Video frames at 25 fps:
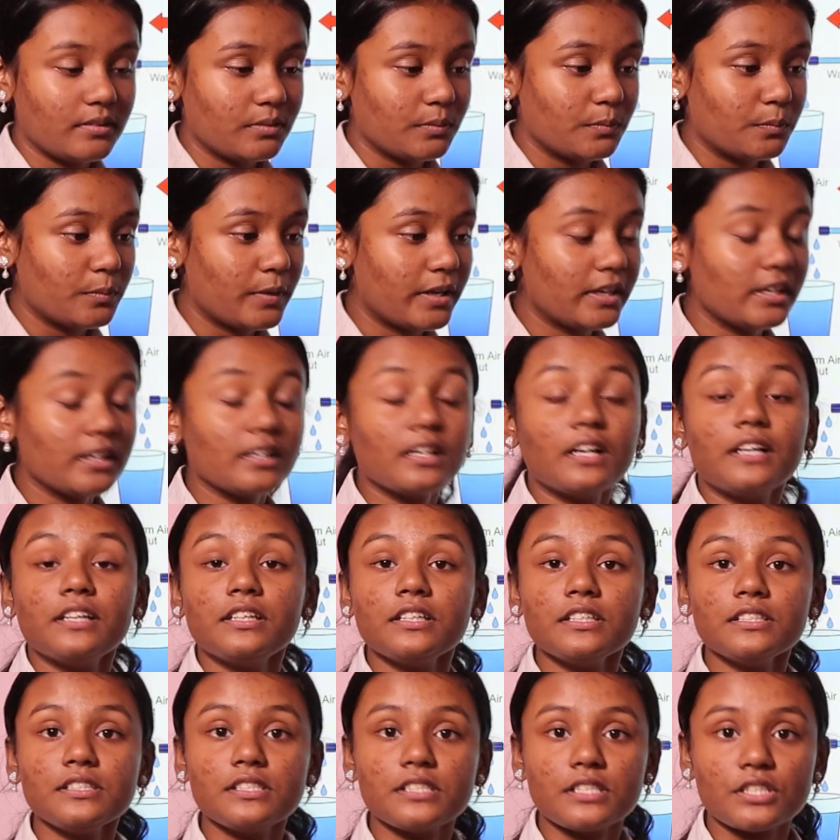When
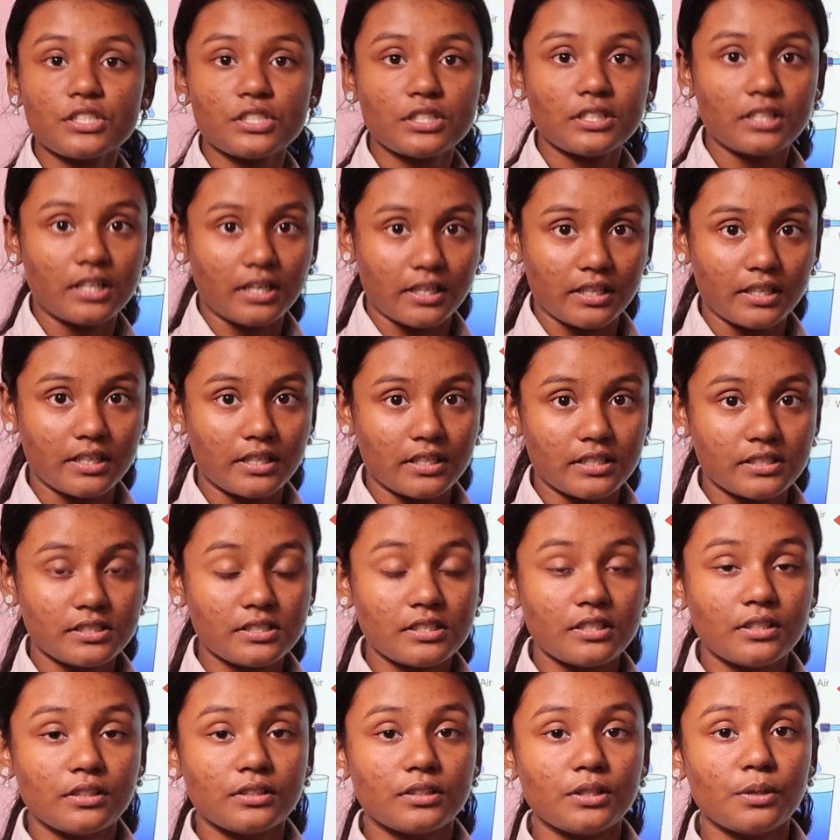condensation occurs,
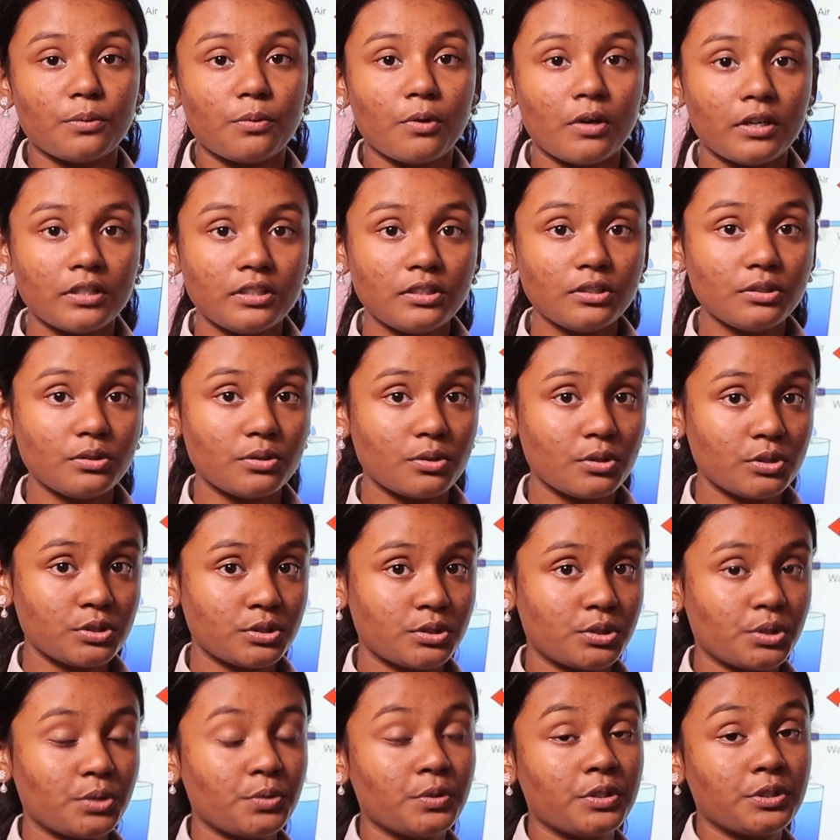the water goes
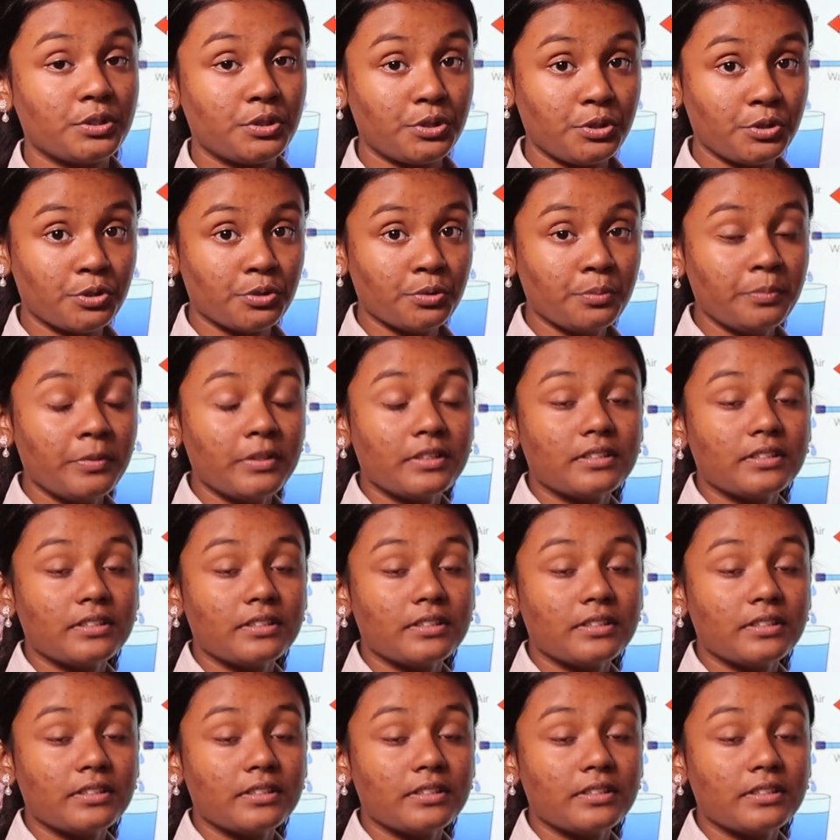through a tube,